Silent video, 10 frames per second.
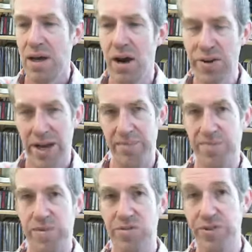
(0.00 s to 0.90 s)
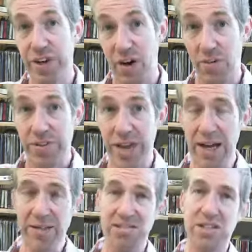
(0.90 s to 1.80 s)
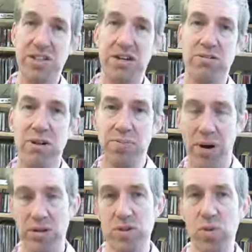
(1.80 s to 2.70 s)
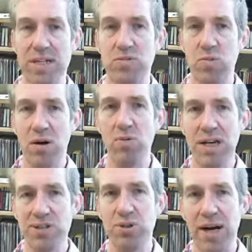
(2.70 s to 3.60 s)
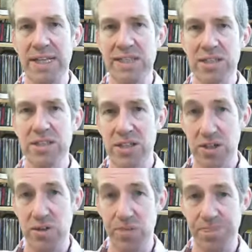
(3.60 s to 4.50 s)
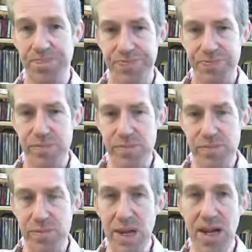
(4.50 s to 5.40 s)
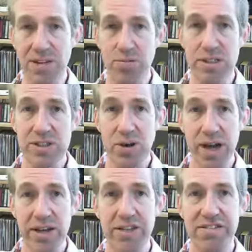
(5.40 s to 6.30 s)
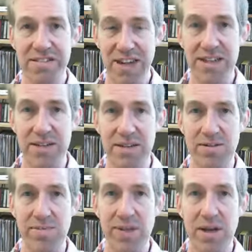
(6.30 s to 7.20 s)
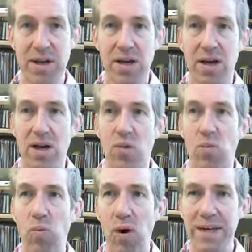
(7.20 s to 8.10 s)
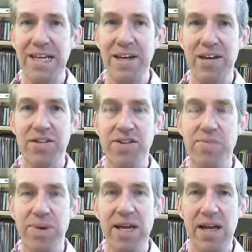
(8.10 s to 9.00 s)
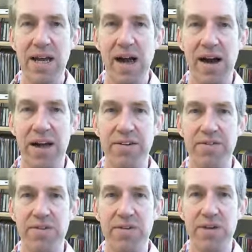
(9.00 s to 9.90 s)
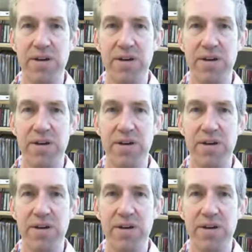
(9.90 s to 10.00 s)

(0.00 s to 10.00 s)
Okay, so that's the general approach. What we're trying to do is we're trying to settle what it is to be alive,